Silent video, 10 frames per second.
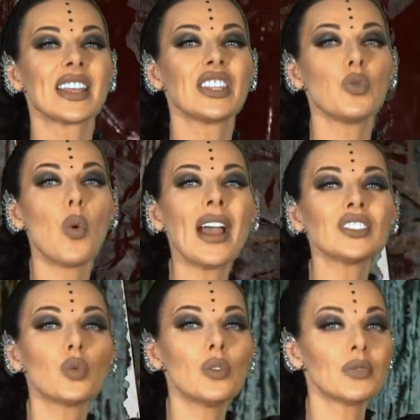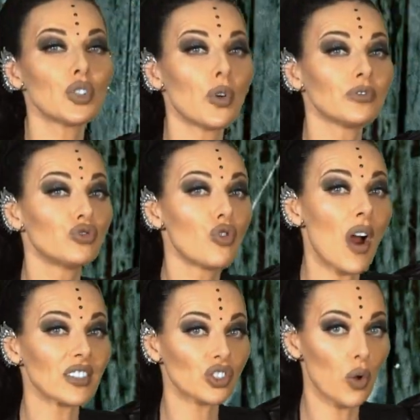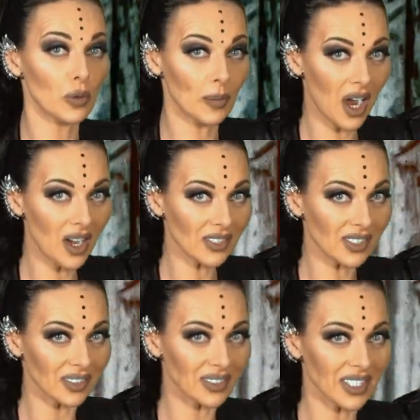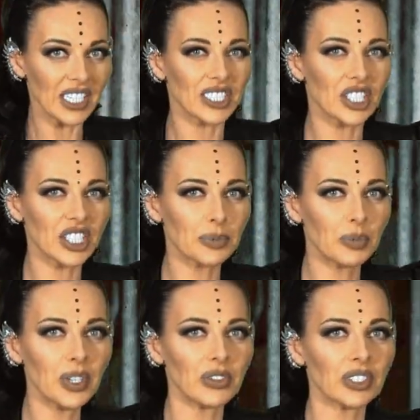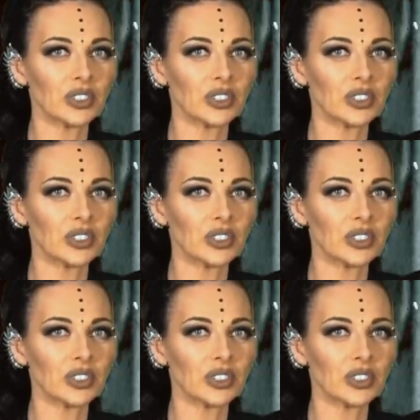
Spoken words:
The White Woman of Drugsholm Castle is the spirit